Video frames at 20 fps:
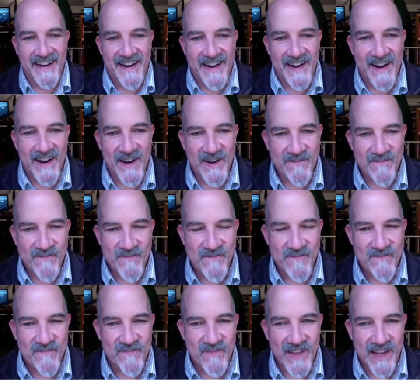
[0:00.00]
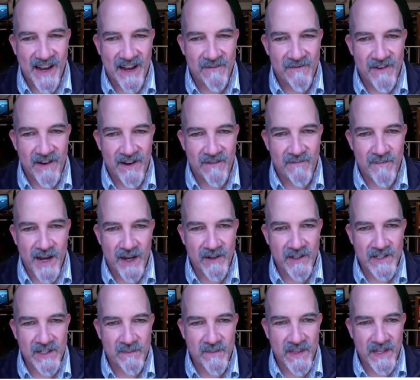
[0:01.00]
um, yeah, I've mounted
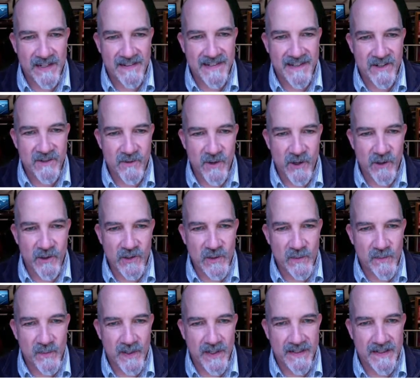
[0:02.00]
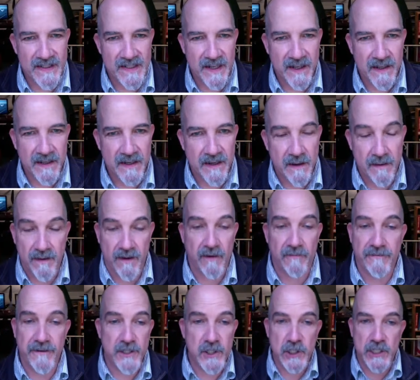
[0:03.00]
some things on drones, but
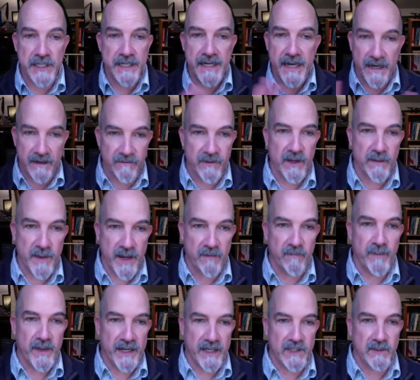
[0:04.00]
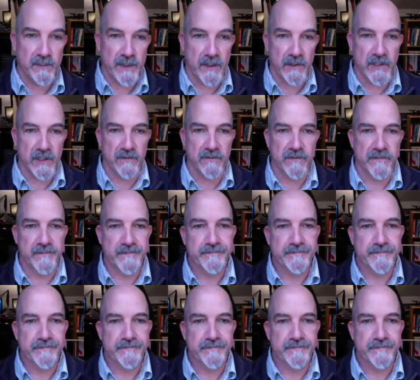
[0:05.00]
officially none of them have been explosive.